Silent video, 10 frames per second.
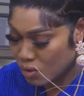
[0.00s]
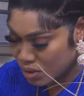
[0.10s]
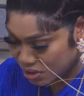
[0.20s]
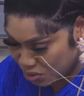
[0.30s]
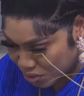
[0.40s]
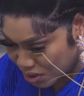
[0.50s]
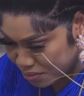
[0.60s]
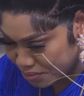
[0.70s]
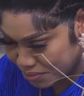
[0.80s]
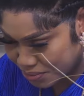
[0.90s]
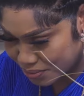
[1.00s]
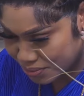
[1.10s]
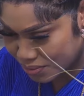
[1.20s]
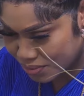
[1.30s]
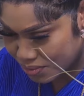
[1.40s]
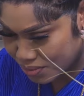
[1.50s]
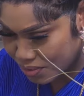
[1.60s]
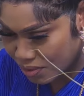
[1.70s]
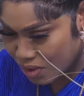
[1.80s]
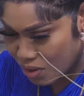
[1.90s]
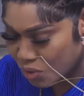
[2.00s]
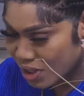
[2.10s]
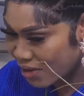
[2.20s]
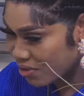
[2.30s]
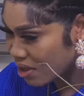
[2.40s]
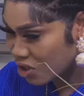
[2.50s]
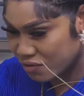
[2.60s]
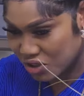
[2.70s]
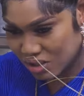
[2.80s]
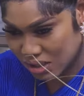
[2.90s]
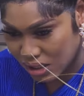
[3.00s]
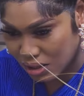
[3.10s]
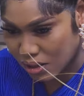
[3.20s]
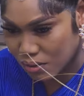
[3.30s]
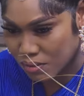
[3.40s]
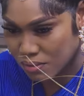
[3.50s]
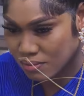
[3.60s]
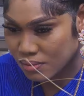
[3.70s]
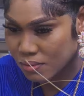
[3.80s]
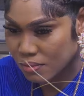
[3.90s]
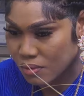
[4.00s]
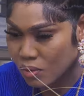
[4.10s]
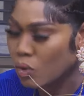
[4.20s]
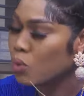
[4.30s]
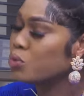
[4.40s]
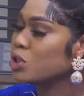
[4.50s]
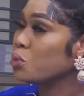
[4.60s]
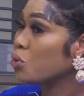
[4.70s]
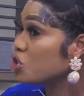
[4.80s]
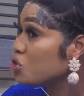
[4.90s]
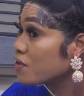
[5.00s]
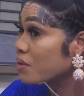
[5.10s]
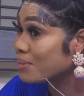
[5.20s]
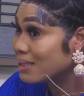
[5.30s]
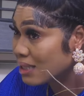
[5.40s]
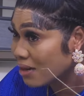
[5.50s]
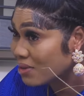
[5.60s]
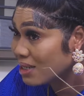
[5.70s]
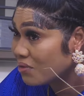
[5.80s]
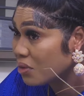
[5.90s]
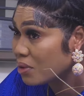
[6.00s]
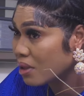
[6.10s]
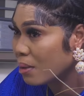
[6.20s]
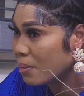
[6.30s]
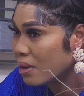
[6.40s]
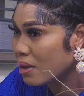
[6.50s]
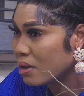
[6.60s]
Wait, Sonia. With everything you've just said now, or with what you've observed living with them,